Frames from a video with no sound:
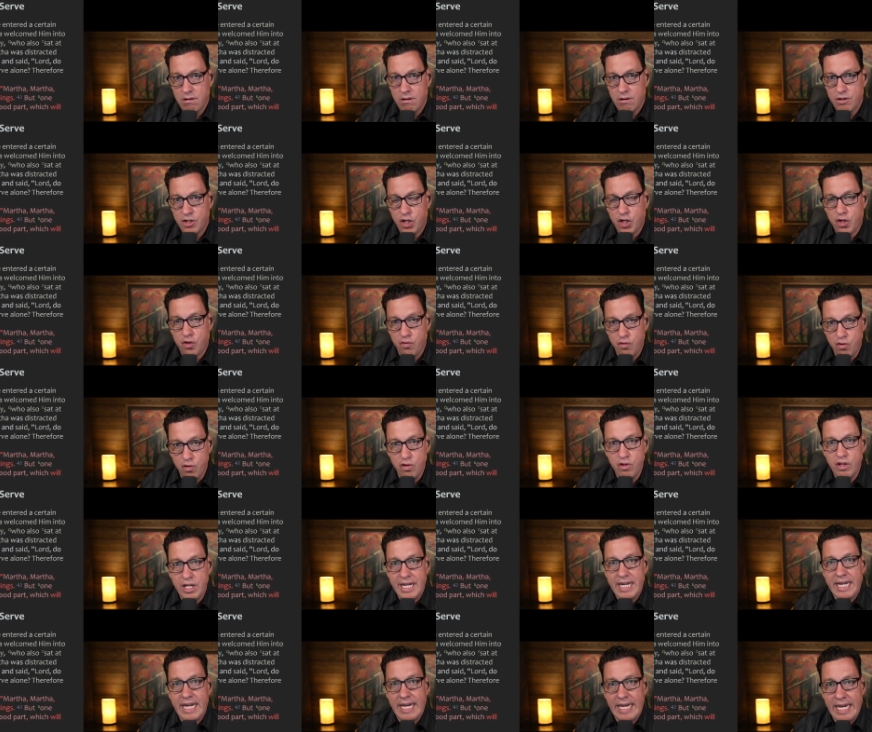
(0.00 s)

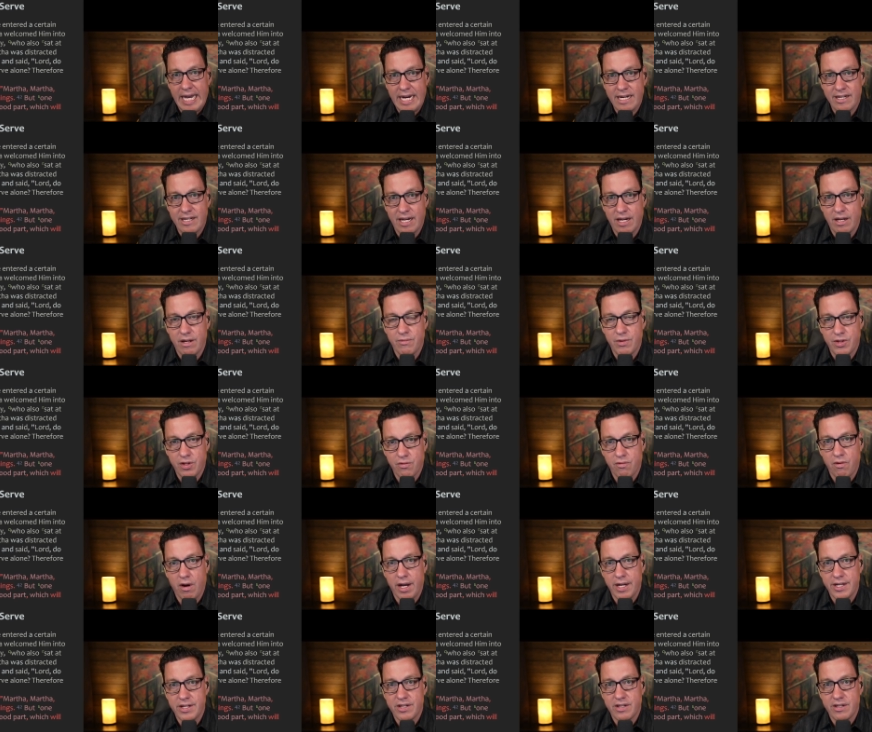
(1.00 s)
truly connecting with
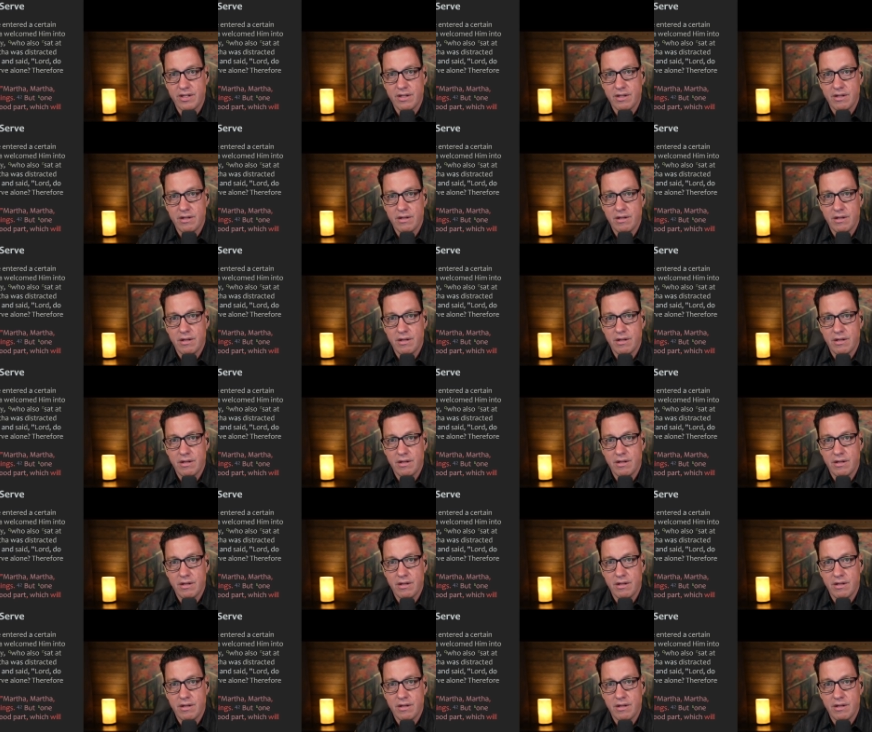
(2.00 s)
Christ